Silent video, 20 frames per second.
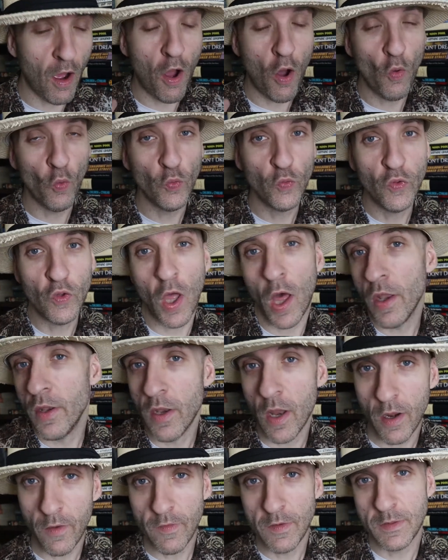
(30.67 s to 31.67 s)
all not
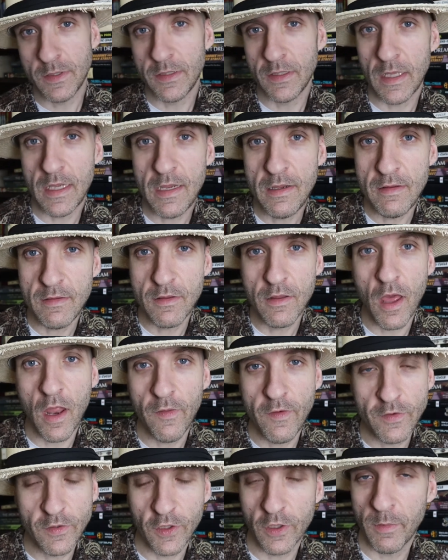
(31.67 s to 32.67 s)
none of these none
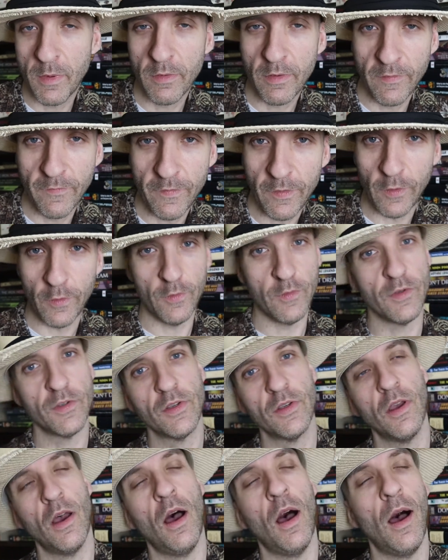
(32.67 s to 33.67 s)
of these are going to be reviews,
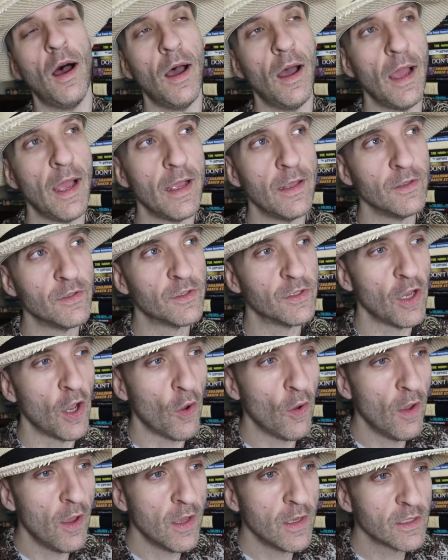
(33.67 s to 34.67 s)
uh, and
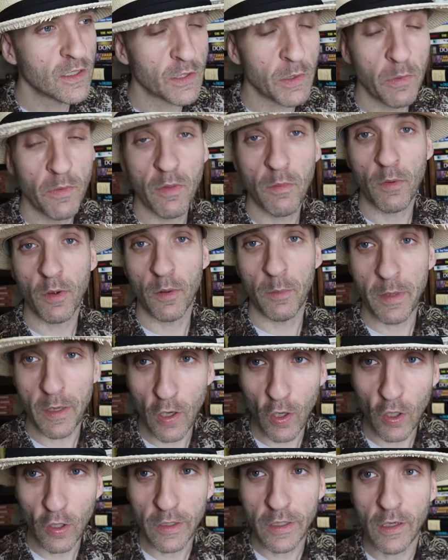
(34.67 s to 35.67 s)
so some of them are going to be
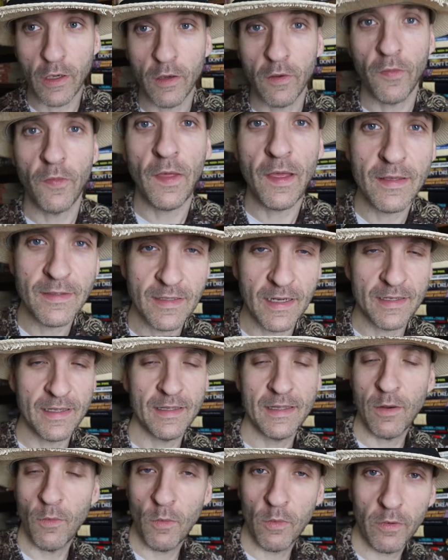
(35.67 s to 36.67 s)
earlier things that I
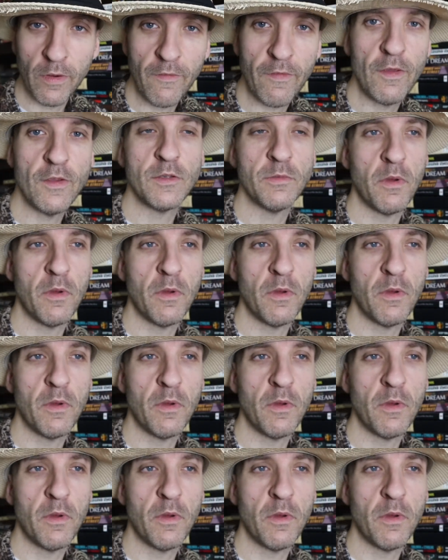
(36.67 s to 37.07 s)
did that weren't reviews.